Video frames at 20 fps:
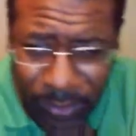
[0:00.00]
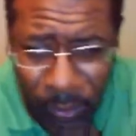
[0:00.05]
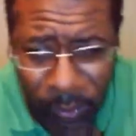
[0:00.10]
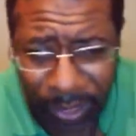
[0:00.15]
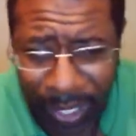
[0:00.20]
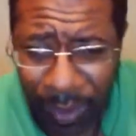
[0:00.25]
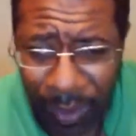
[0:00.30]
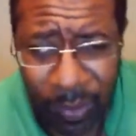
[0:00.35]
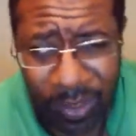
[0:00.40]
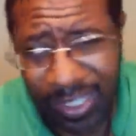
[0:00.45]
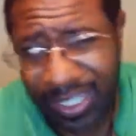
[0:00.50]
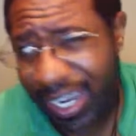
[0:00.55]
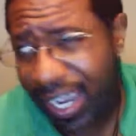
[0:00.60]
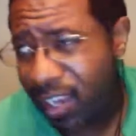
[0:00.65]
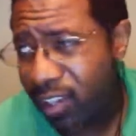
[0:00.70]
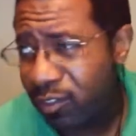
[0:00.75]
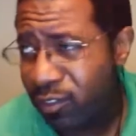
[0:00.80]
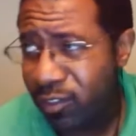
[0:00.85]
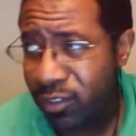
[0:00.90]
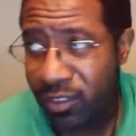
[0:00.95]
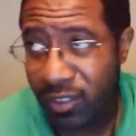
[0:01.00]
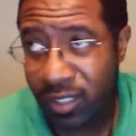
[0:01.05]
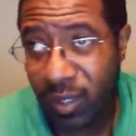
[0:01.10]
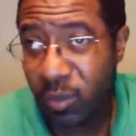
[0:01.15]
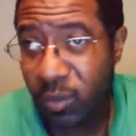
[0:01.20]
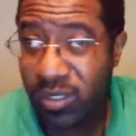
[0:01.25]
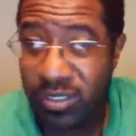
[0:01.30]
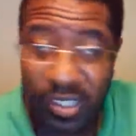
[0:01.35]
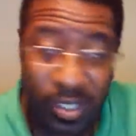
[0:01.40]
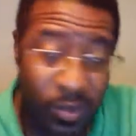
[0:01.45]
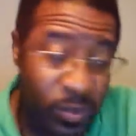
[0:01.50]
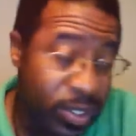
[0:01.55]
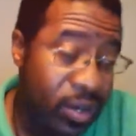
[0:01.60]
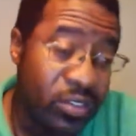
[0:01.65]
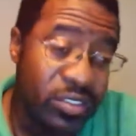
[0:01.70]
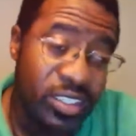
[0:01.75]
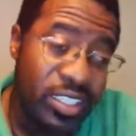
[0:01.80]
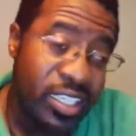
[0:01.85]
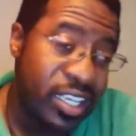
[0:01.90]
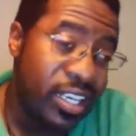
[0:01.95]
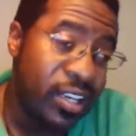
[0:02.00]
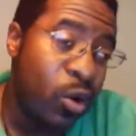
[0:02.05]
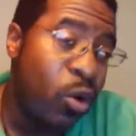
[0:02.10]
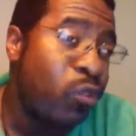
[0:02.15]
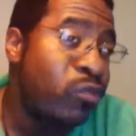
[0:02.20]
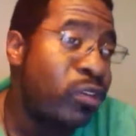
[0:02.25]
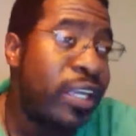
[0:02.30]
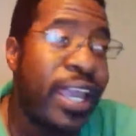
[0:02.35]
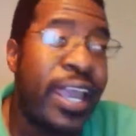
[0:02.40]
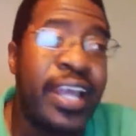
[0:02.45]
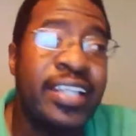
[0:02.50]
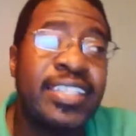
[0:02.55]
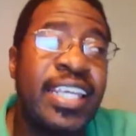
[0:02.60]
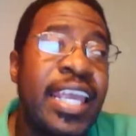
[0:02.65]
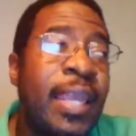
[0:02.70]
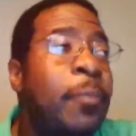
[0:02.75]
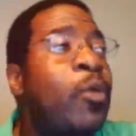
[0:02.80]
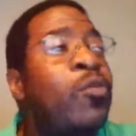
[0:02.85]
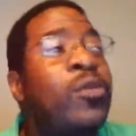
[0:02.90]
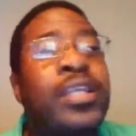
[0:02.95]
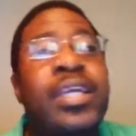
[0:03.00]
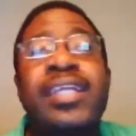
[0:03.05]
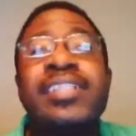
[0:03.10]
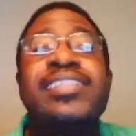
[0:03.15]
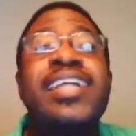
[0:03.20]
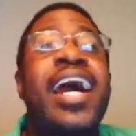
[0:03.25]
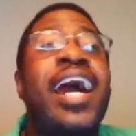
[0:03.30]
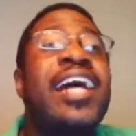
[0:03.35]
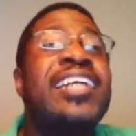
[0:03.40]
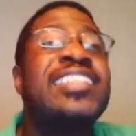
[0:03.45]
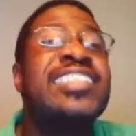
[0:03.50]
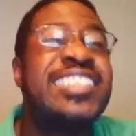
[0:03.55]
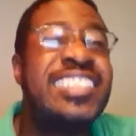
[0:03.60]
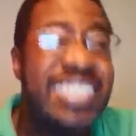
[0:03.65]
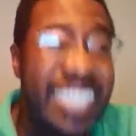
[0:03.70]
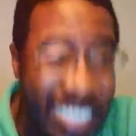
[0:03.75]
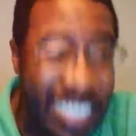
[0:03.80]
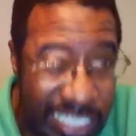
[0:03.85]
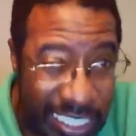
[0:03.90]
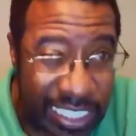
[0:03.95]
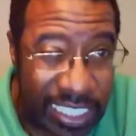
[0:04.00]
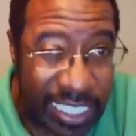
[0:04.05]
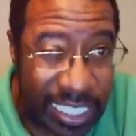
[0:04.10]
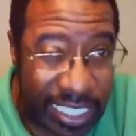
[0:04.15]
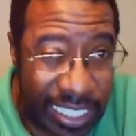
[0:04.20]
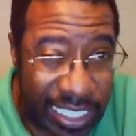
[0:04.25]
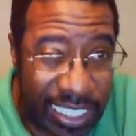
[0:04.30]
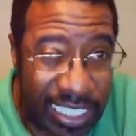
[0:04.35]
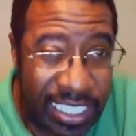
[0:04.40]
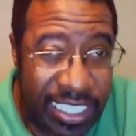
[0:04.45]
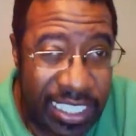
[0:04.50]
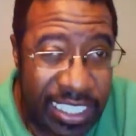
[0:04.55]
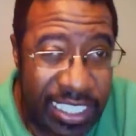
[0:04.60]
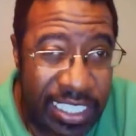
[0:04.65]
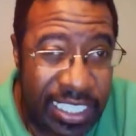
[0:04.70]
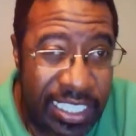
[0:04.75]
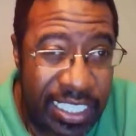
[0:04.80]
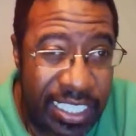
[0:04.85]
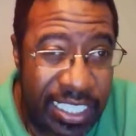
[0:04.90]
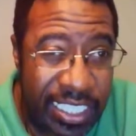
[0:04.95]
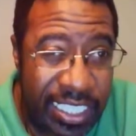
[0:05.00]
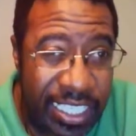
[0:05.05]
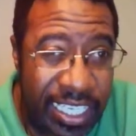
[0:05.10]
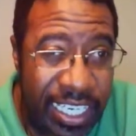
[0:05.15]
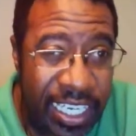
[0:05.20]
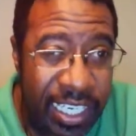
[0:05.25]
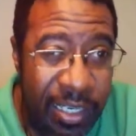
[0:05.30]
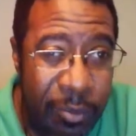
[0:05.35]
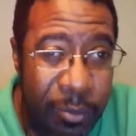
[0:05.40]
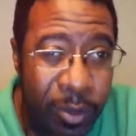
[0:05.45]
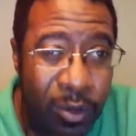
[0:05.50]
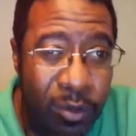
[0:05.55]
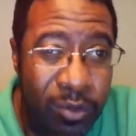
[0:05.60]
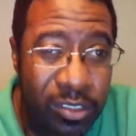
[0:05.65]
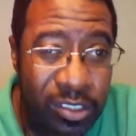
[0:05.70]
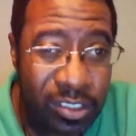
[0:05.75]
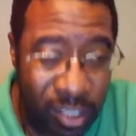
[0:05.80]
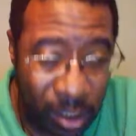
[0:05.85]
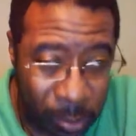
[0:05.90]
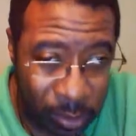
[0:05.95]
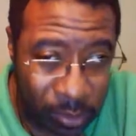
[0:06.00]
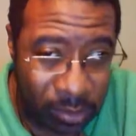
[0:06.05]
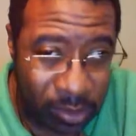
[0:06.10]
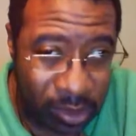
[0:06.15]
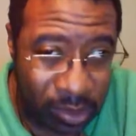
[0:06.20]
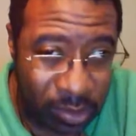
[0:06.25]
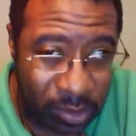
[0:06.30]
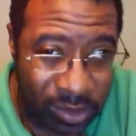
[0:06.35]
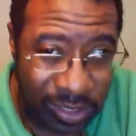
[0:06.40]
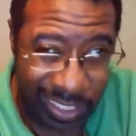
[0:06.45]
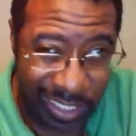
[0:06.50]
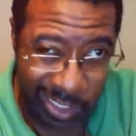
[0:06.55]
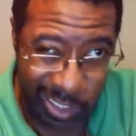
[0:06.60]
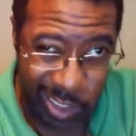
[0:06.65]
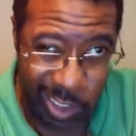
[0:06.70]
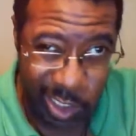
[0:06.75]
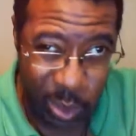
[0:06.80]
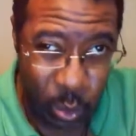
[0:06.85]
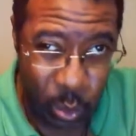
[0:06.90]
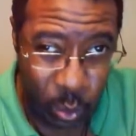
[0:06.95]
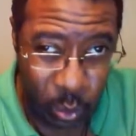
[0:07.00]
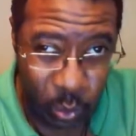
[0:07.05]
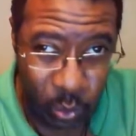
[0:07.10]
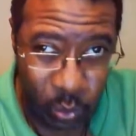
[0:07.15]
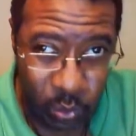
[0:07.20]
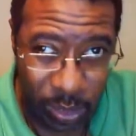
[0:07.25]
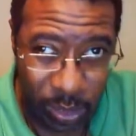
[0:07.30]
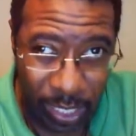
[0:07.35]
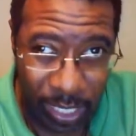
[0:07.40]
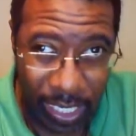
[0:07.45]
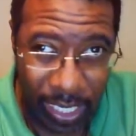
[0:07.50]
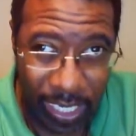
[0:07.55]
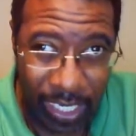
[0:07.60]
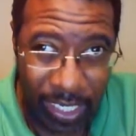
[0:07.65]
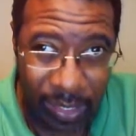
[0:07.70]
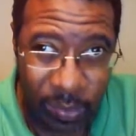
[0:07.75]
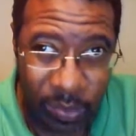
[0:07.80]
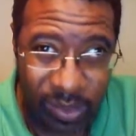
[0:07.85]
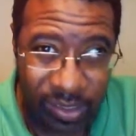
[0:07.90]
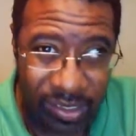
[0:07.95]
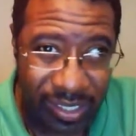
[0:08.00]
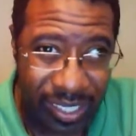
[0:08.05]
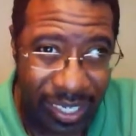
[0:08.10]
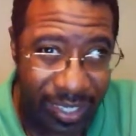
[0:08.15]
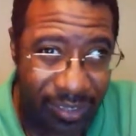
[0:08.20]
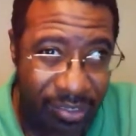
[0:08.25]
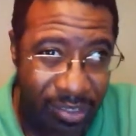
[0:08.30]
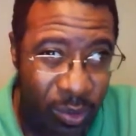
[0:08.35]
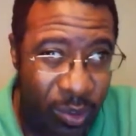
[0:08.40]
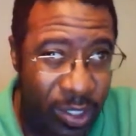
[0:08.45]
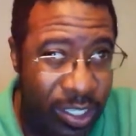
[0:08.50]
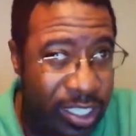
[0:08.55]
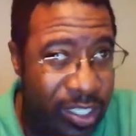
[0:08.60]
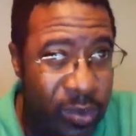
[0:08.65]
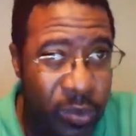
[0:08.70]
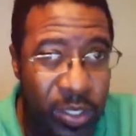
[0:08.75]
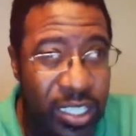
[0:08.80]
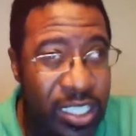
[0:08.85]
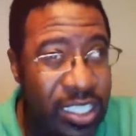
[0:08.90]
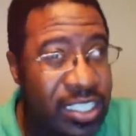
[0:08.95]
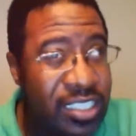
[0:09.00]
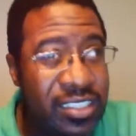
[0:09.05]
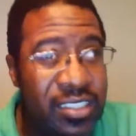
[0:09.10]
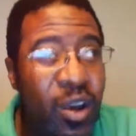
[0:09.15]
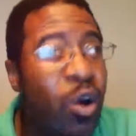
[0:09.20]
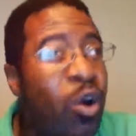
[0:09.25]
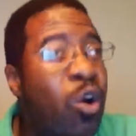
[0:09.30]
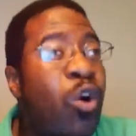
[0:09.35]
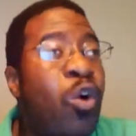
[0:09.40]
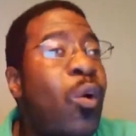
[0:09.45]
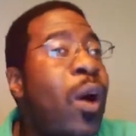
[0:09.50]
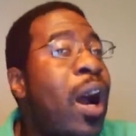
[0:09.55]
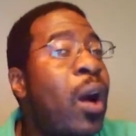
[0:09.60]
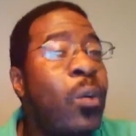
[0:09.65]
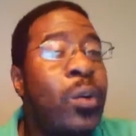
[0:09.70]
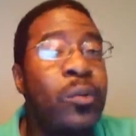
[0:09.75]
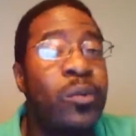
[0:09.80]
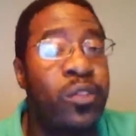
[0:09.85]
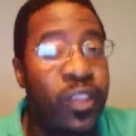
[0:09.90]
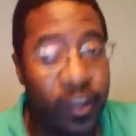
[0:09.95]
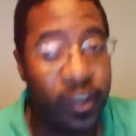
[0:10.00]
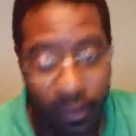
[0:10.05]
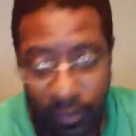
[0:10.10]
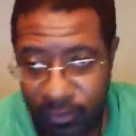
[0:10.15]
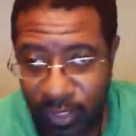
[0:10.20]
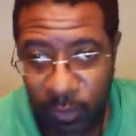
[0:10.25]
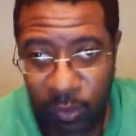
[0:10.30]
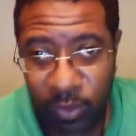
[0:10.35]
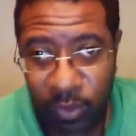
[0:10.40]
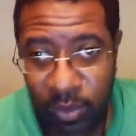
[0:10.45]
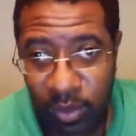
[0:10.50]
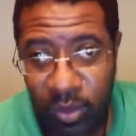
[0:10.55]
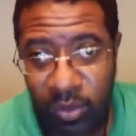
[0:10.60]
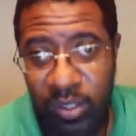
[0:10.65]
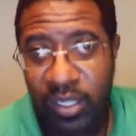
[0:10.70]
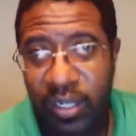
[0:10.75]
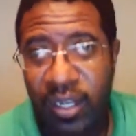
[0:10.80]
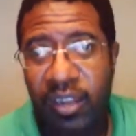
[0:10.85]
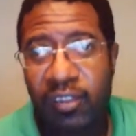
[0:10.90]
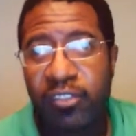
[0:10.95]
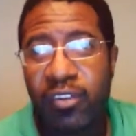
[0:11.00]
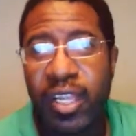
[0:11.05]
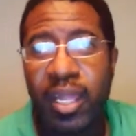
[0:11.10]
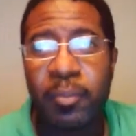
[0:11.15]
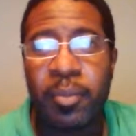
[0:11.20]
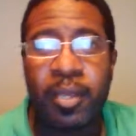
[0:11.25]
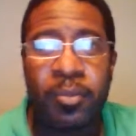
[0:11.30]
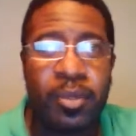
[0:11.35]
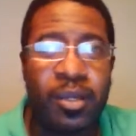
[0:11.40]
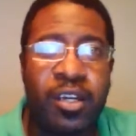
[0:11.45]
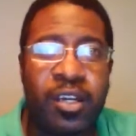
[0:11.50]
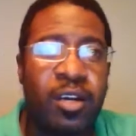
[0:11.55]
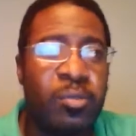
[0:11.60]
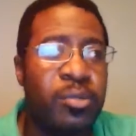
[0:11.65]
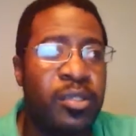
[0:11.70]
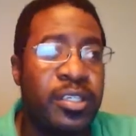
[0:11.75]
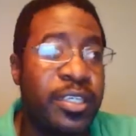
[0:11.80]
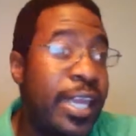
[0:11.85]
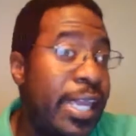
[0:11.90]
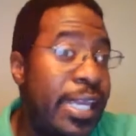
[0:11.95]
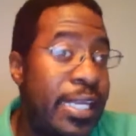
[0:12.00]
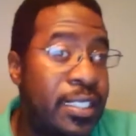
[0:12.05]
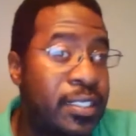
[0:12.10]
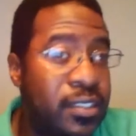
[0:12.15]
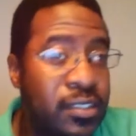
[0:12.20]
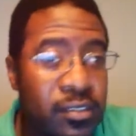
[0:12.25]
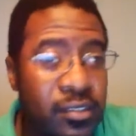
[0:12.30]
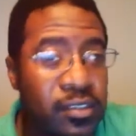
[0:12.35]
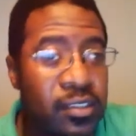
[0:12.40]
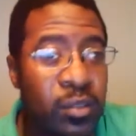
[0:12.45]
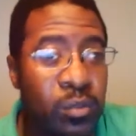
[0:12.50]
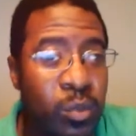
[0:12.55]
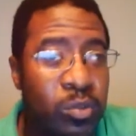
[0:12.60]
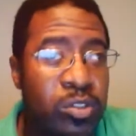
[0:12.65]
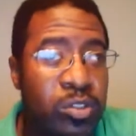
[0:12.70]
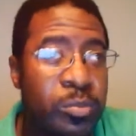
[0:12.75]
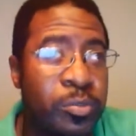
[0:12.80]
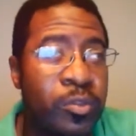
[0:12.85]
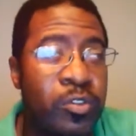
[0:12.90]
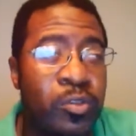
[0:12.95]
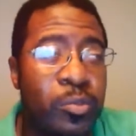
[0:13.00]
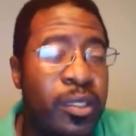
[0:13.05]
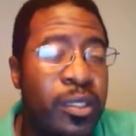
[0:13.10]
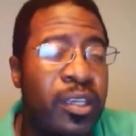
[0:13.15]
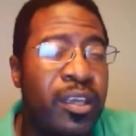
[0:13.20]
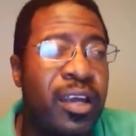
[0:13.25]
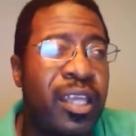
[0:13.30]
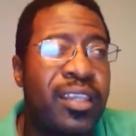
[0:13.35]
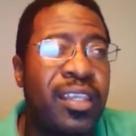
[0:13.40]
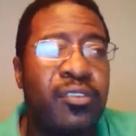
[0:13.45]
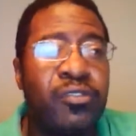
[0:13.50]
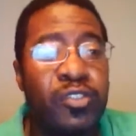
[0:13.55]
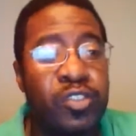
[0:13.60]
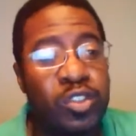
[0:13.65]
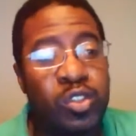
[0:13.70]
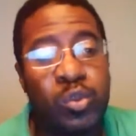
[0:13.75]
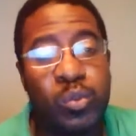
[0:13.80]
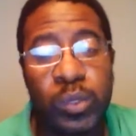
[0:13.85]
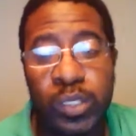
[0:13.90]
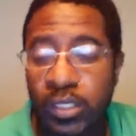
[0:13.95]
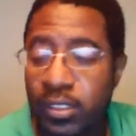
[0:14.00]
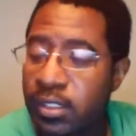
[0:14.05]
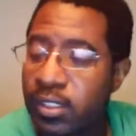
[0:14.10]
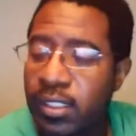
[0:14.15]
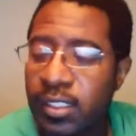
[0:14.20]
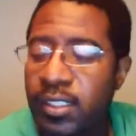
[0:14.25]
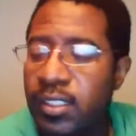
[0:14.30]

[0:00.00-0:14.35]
when I went to California that one time when I was a kid, overcast came over the entire city in the middle of the summer. This was like June, and it was like 30 degrees the whole while we were there. We were only there for like maybe a couple of days. We were supposed to be in there, I think, for 2 weeks.